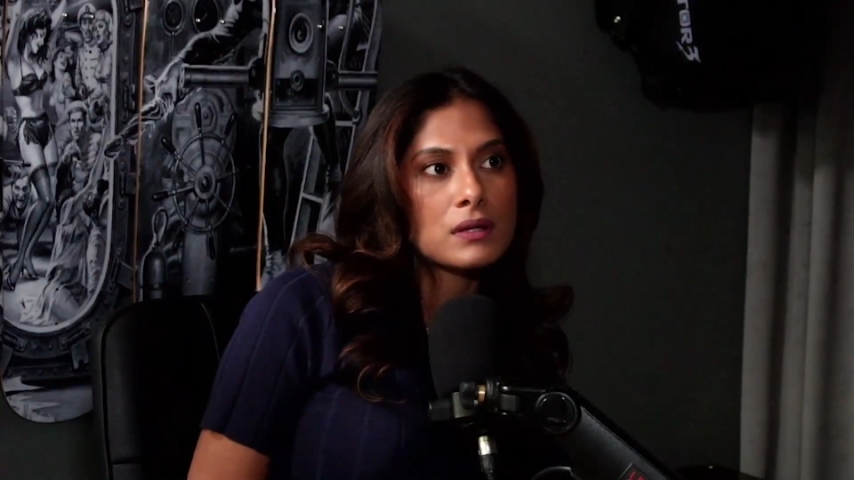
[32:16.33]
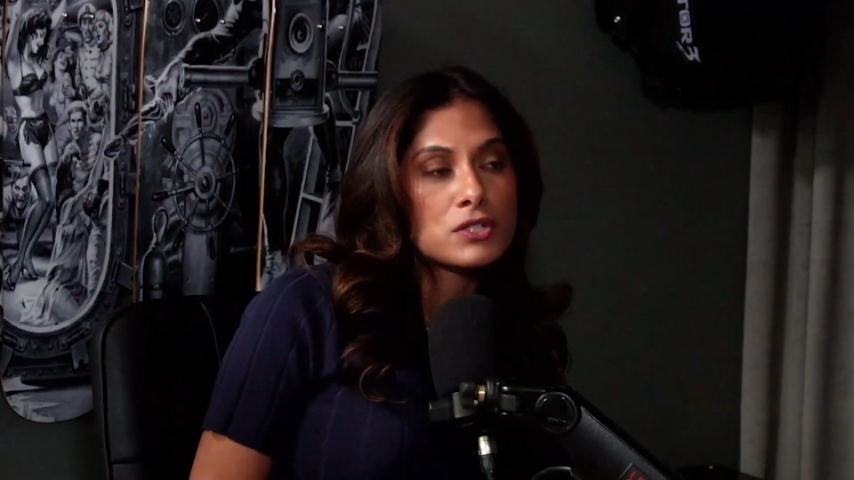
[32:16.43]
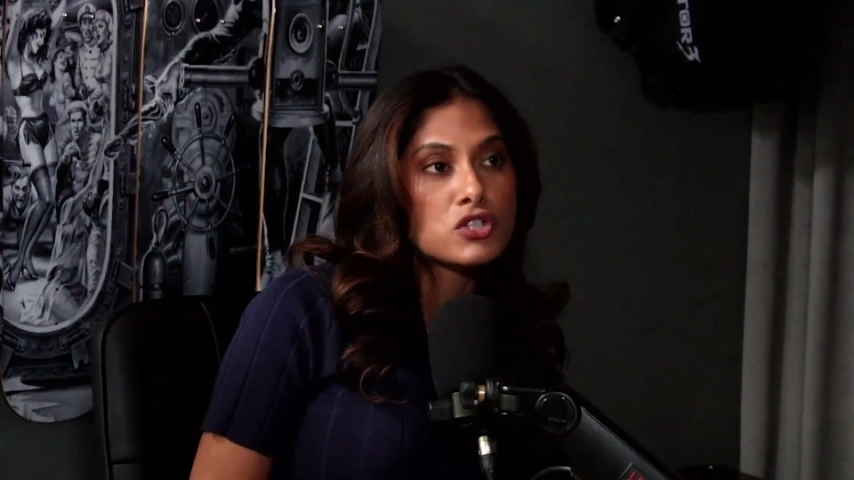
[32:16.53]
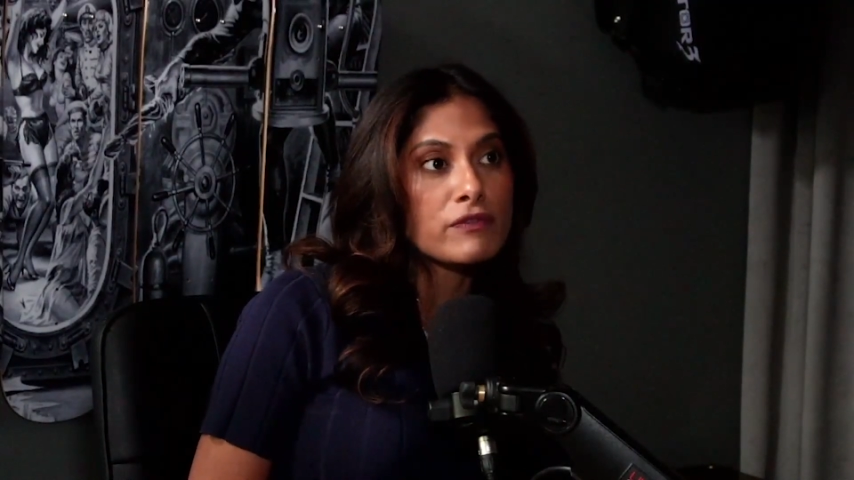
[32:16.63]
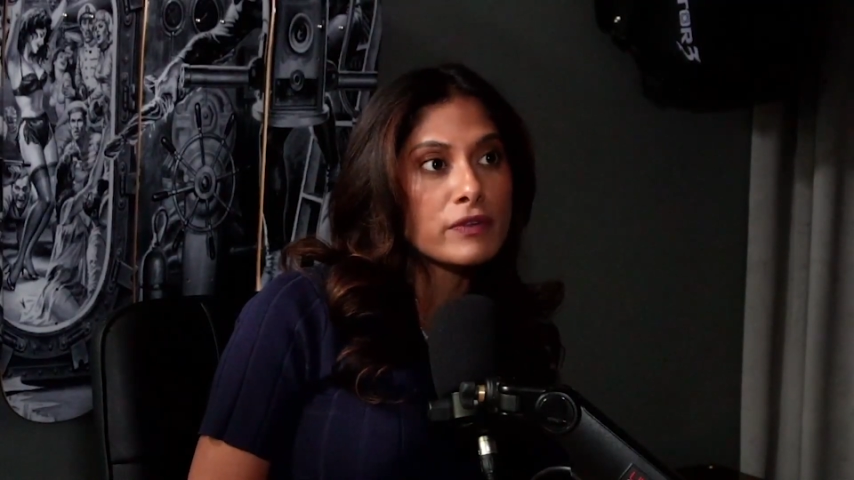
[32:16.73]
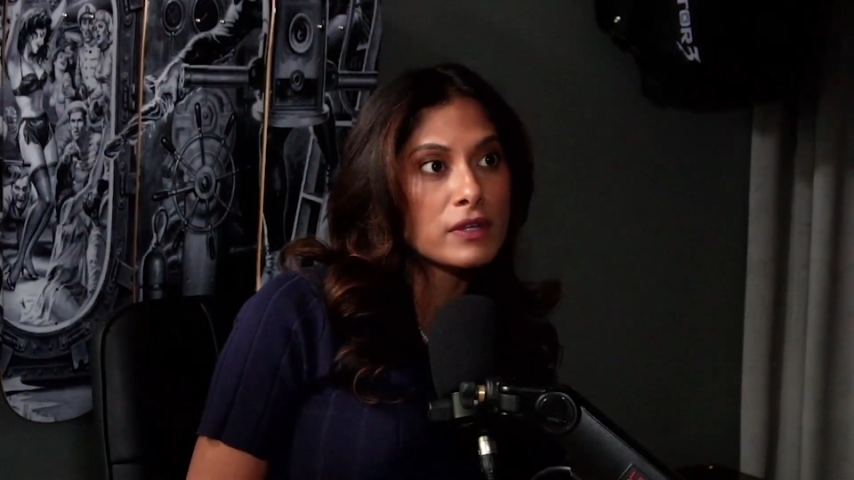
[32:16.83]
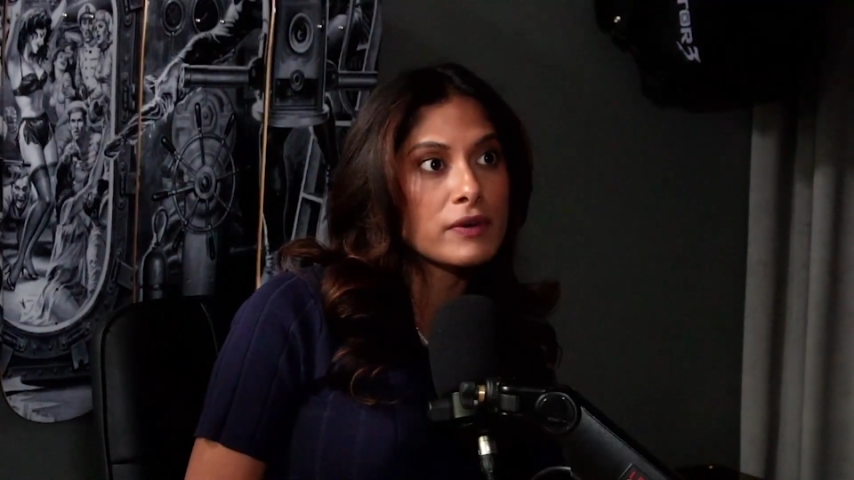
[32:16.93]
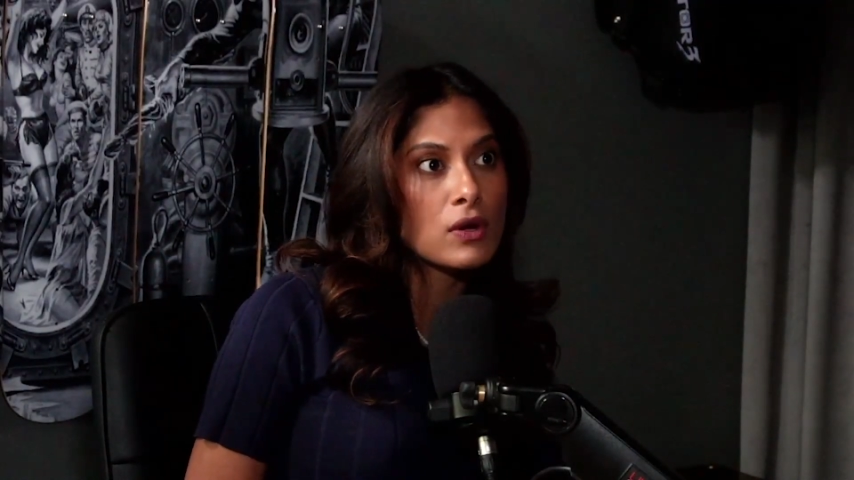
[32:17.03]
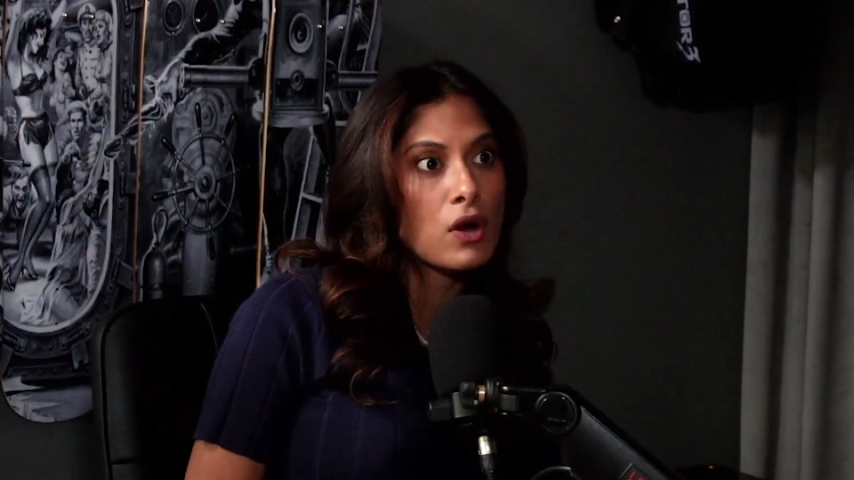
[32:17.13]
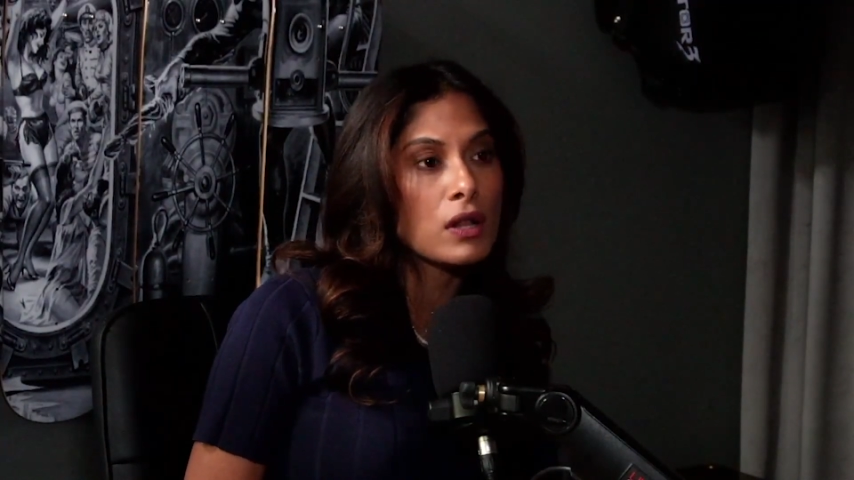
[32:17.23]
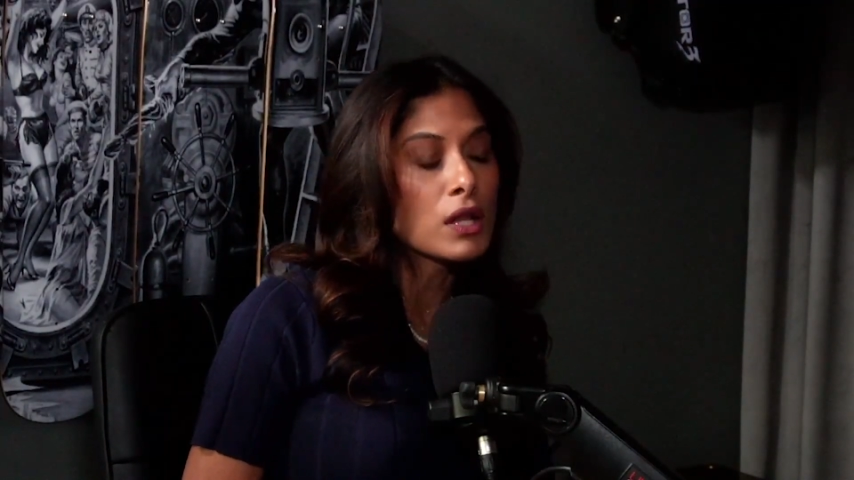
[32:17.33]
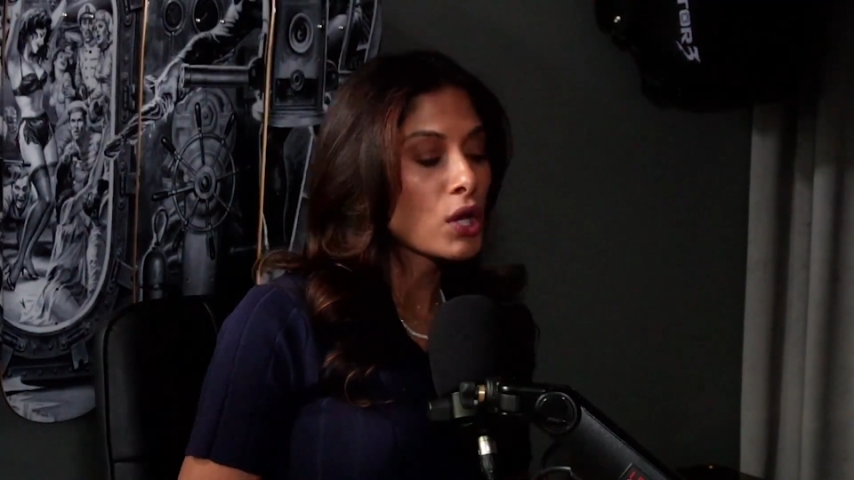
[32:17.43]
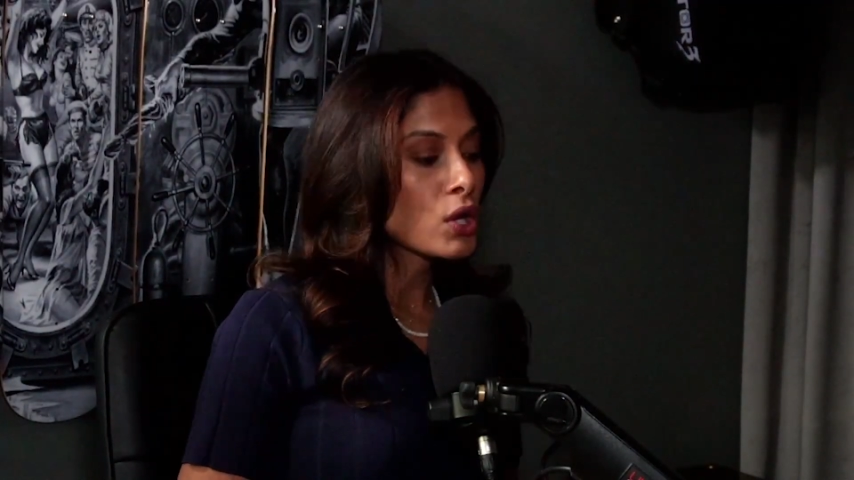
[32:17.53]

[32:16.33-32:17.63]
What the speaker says: shuffle of it all.